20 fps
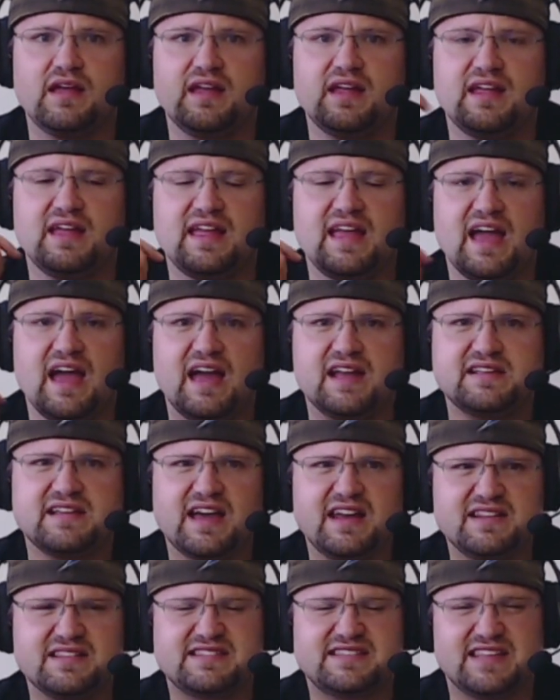Yeah, it
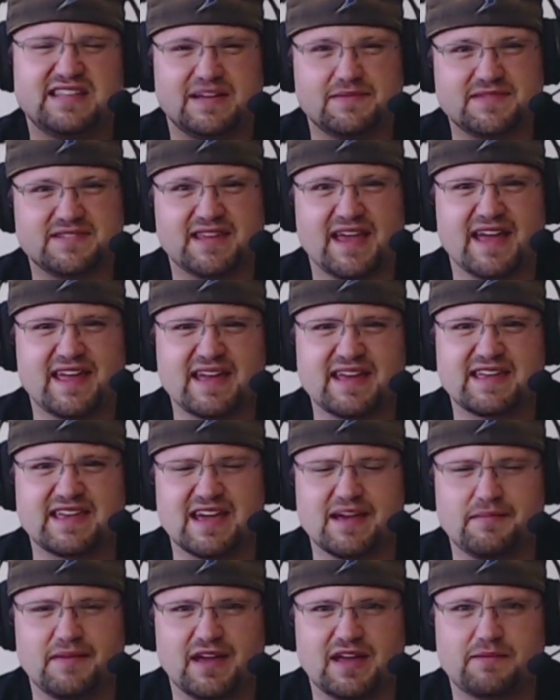kind of seems like a
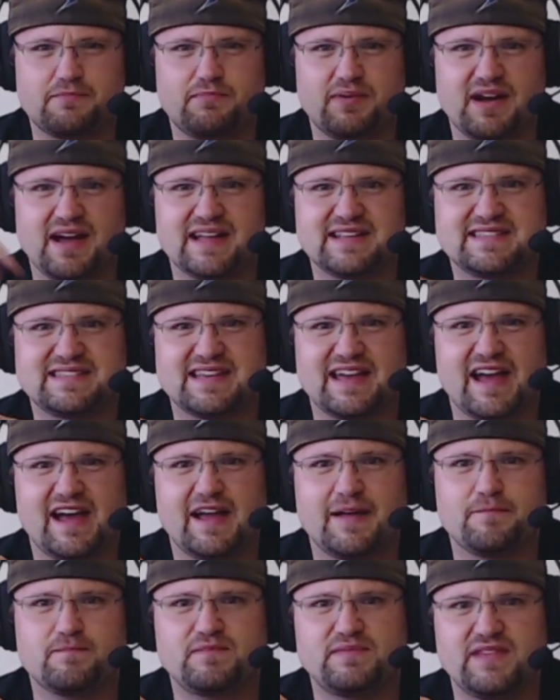gimmick, but
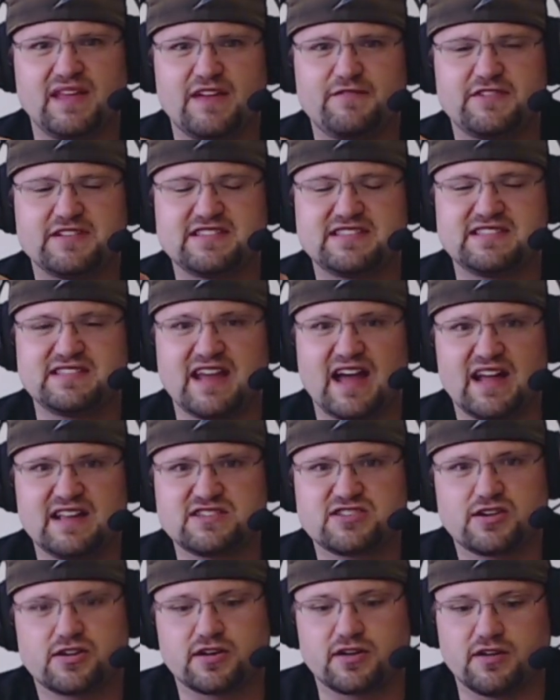if its
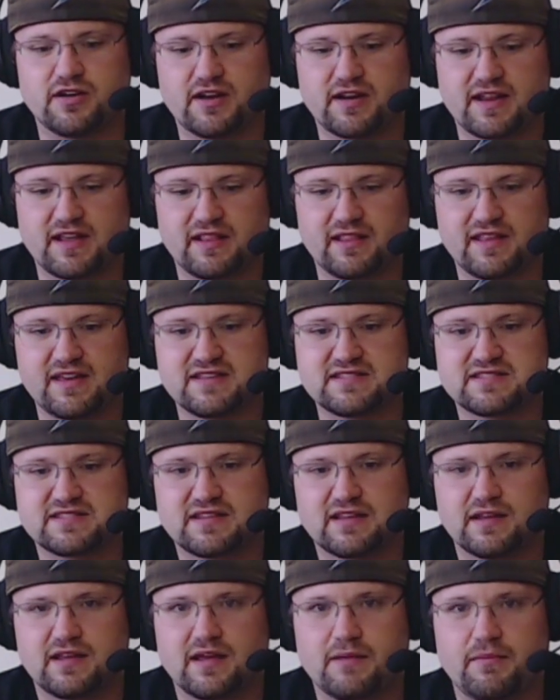stats are good, at
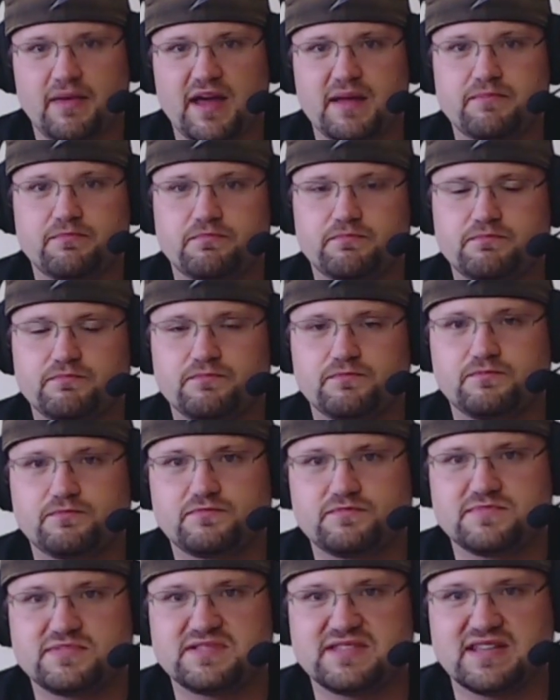least it might
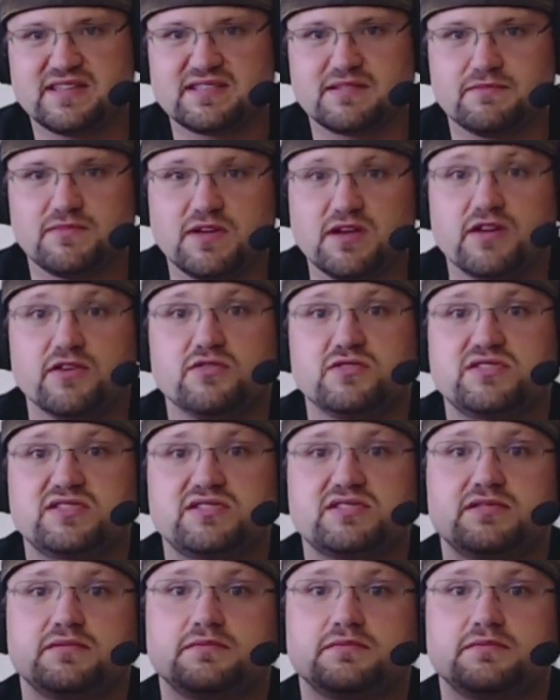see some use.